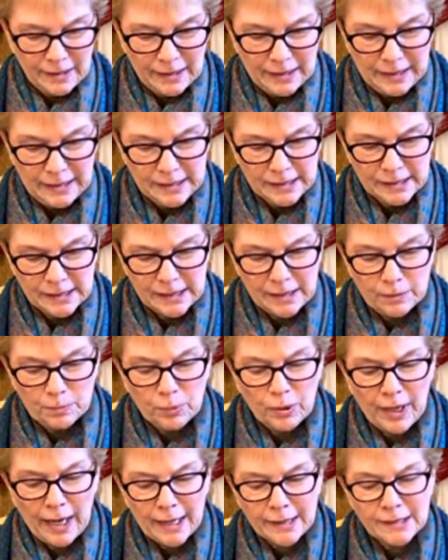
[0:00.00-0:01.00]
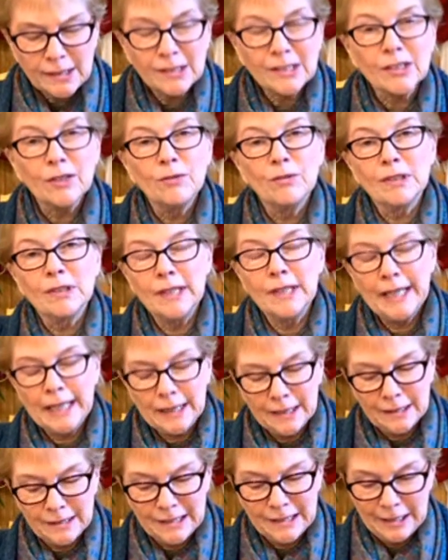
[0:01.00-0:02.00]
is the practice of
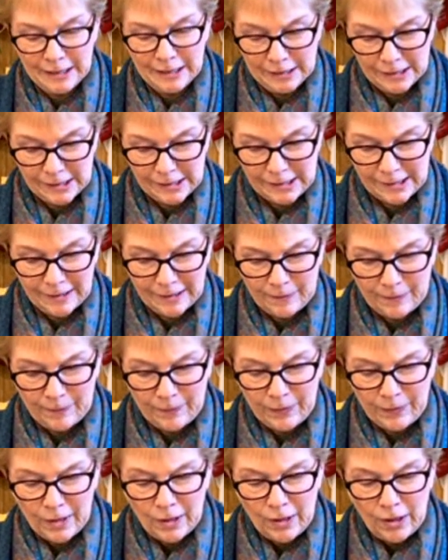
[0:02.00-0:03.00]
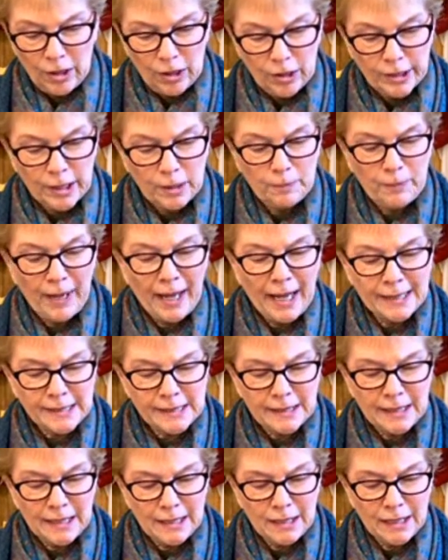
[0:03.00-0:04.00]
relatedness, our
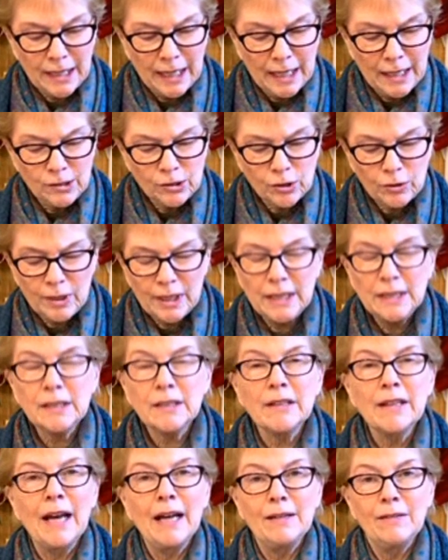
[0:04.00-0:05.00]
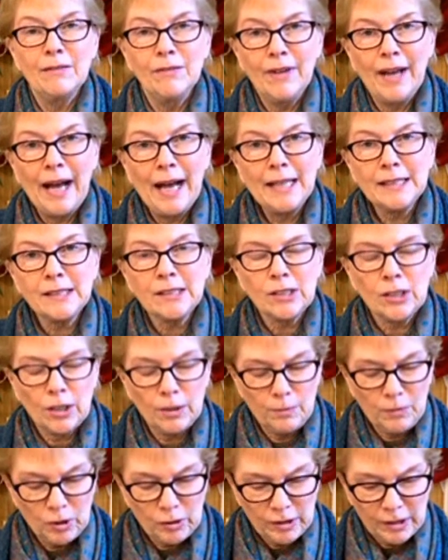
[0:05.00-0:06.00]
capacity to enter into that vast
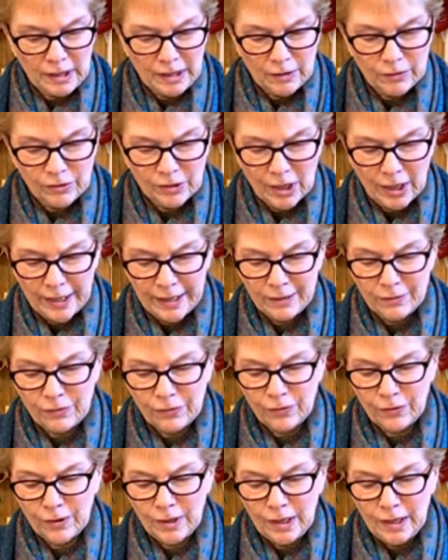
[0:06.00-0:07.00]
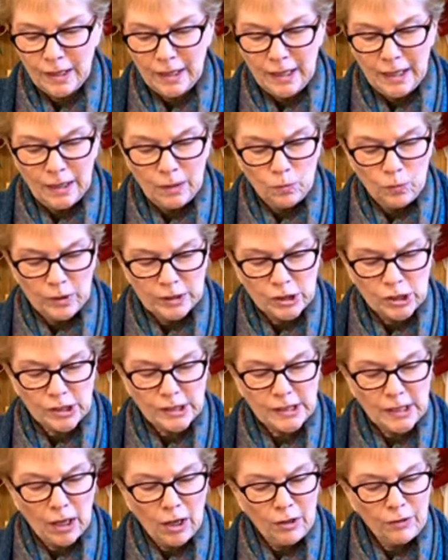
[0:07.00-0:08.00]
community of life in which
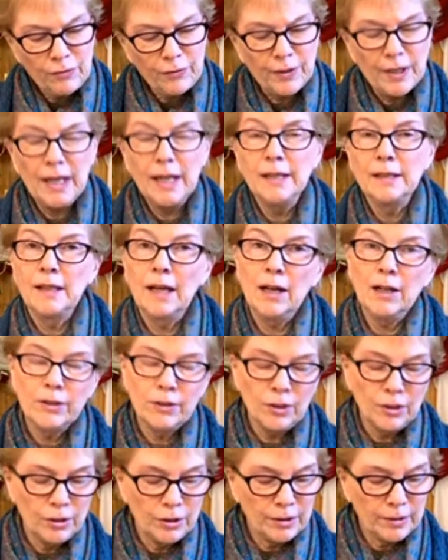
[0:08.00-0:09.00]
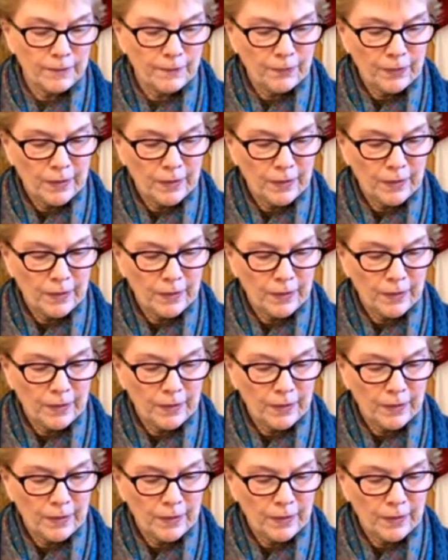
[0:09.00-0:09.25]
self and other,